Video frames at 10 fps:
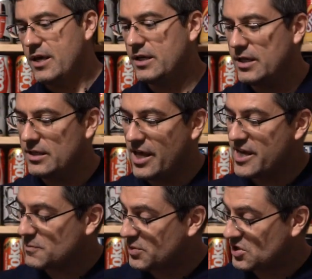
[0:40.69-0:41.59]
and
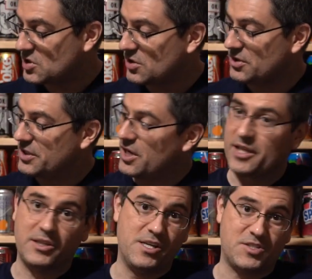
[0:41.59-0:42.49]
last but certainly
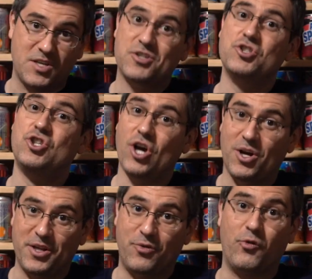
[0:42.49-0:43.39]
not least,
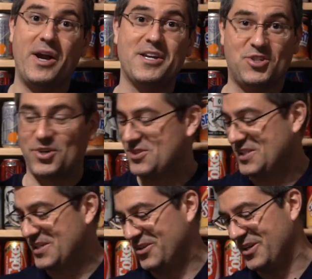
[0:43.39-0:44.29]
Jolly Rancher
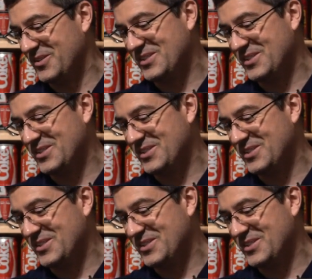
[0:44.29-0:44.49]
cereal.